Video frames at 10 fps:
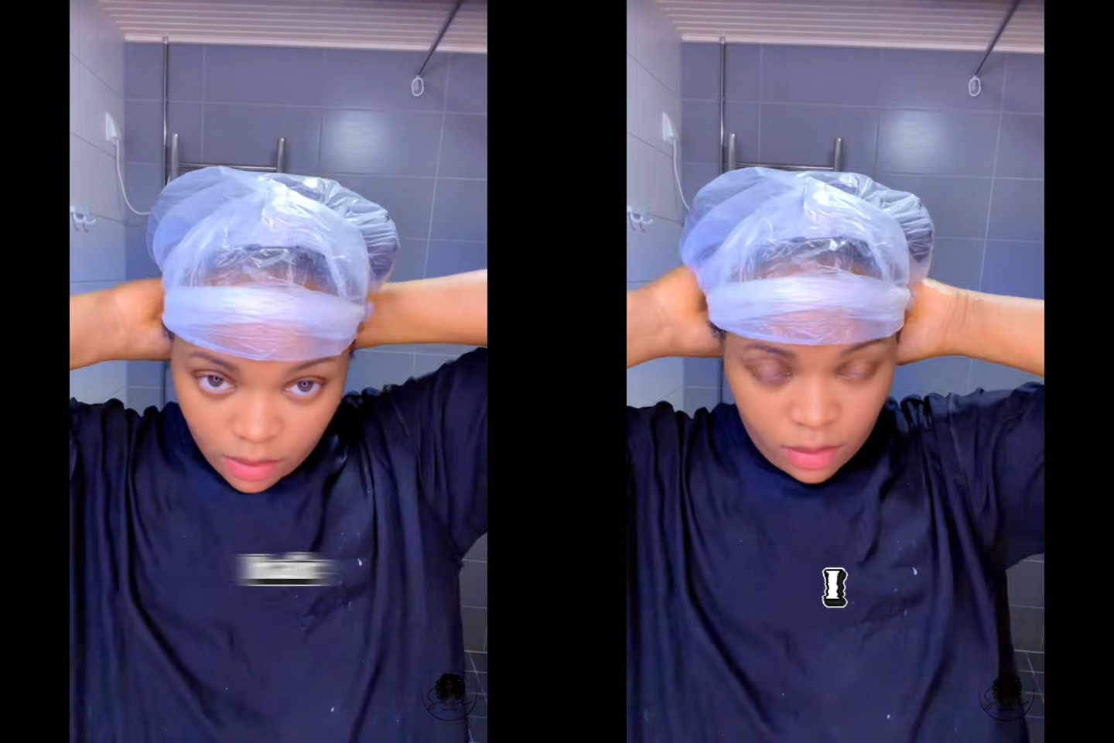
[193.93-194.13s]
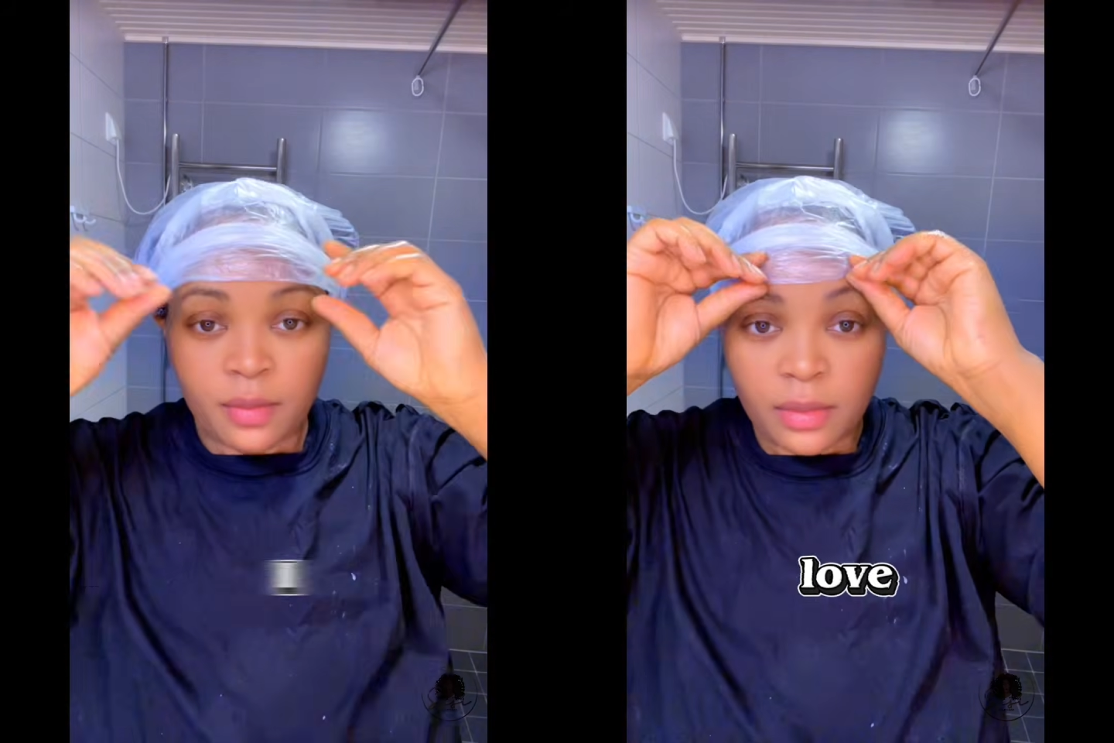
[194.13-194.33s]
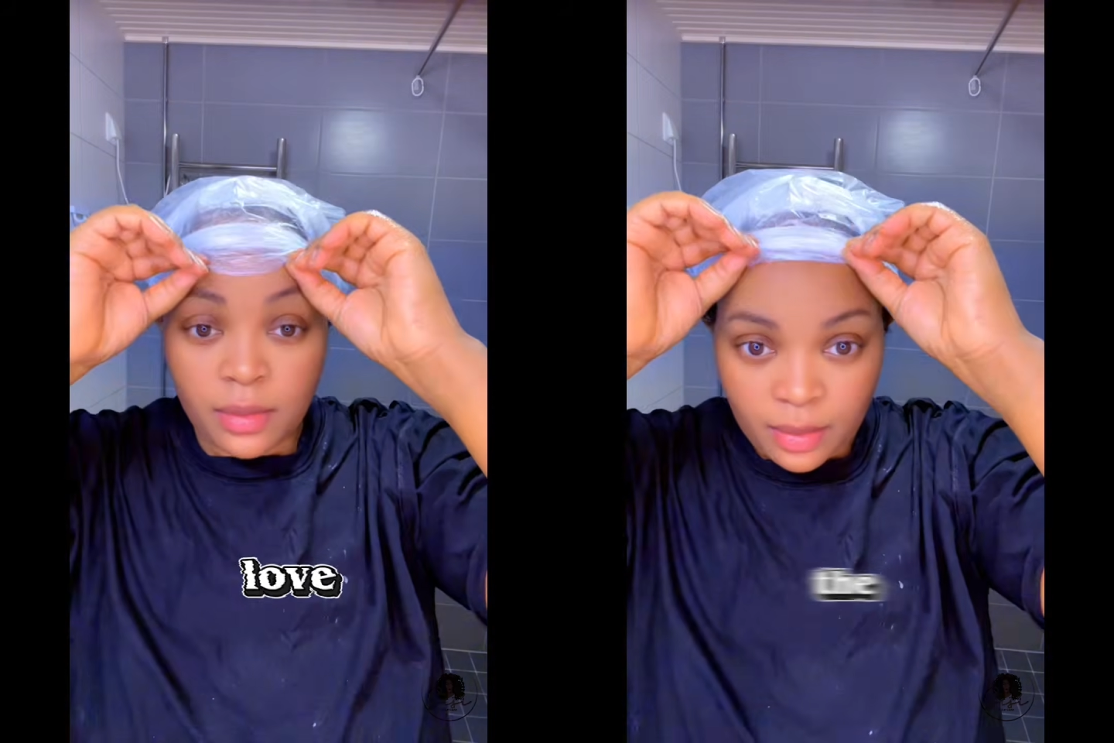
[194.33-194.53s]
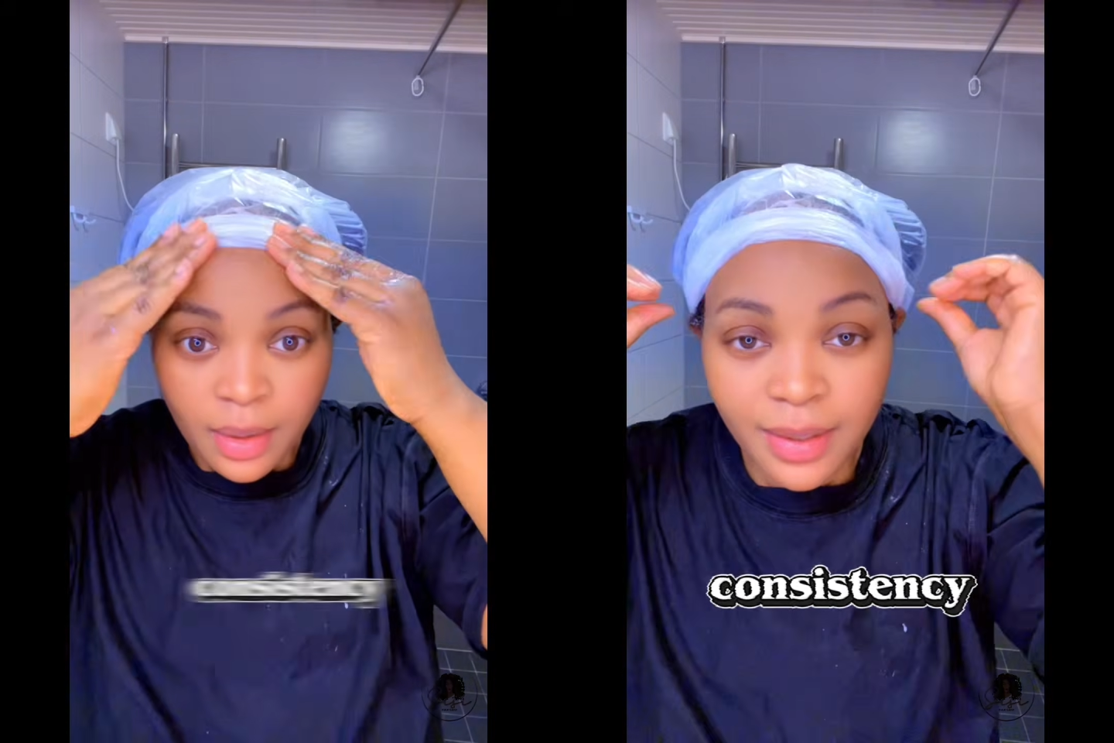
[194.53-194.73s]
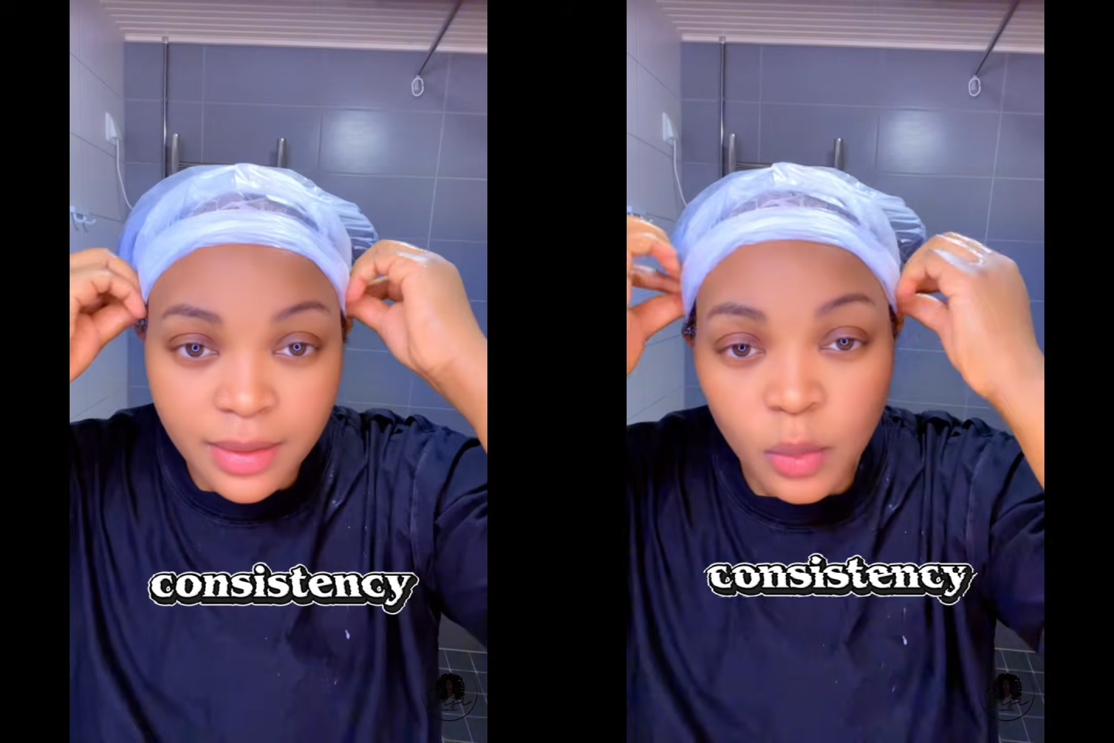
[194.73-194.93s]
I love the
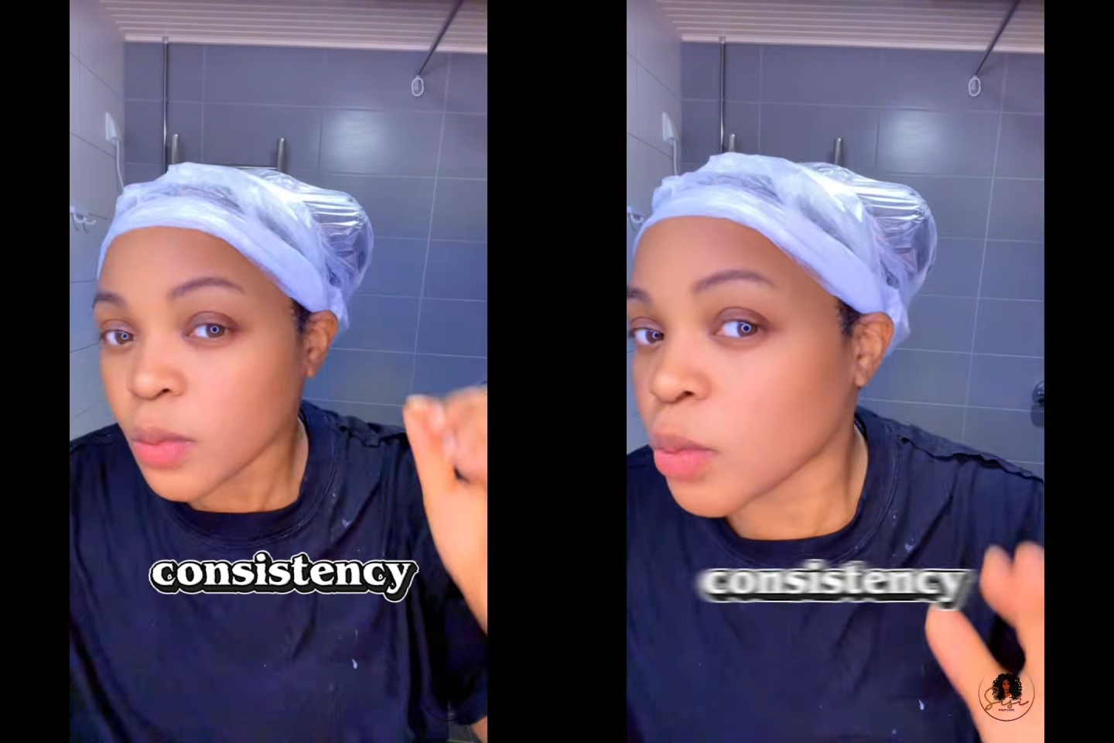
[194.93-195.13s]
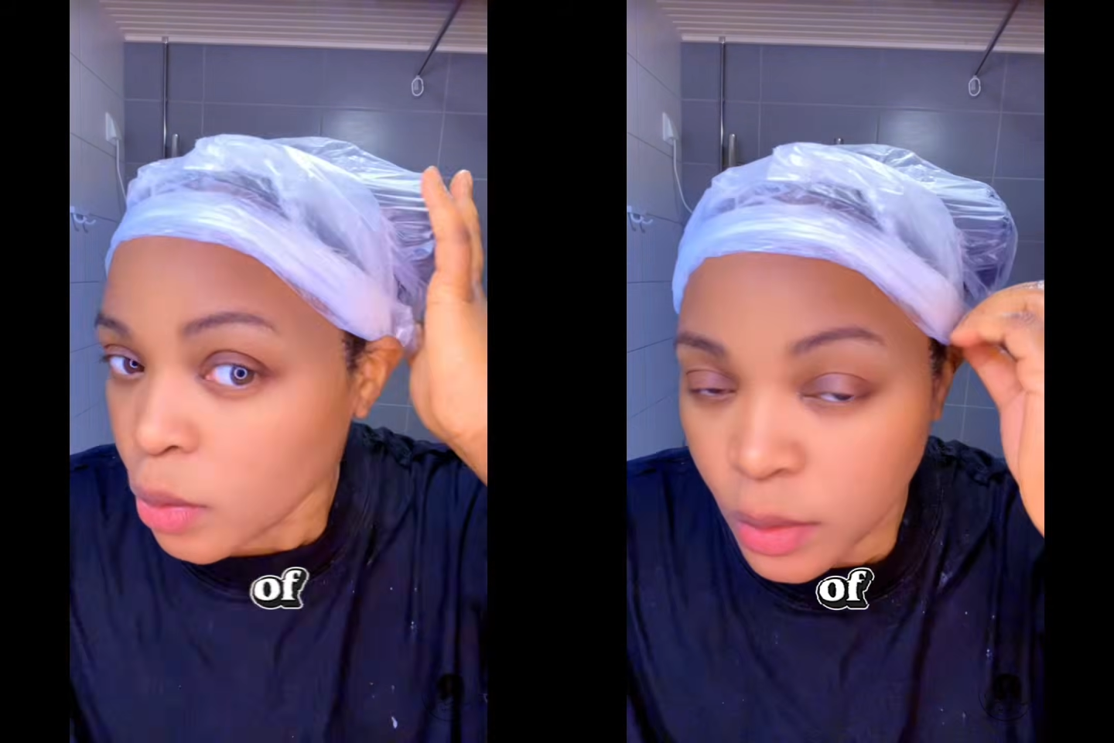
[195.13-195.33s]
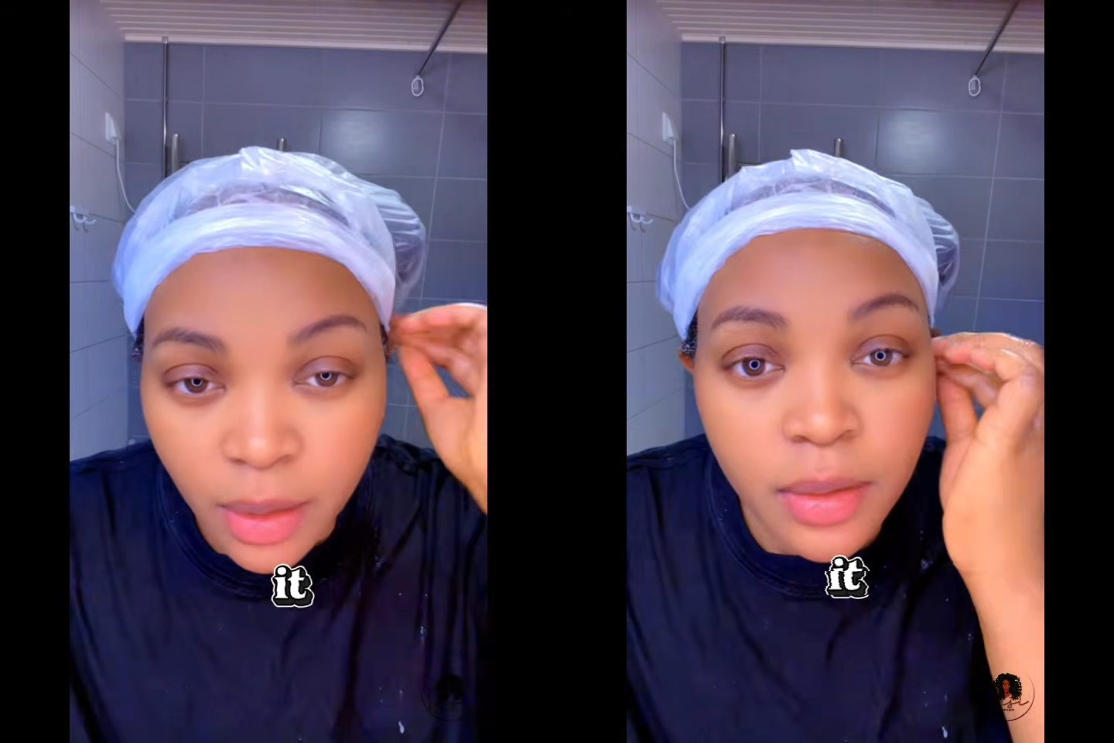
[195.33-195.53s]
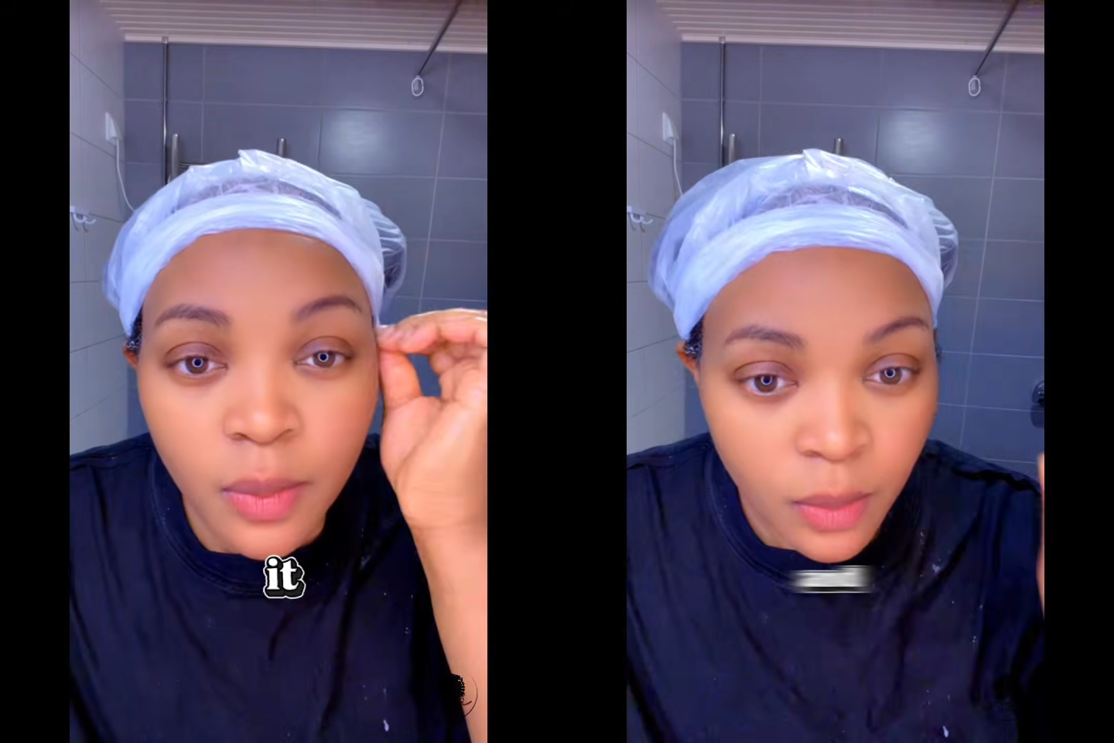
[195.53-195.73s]
consistency of it,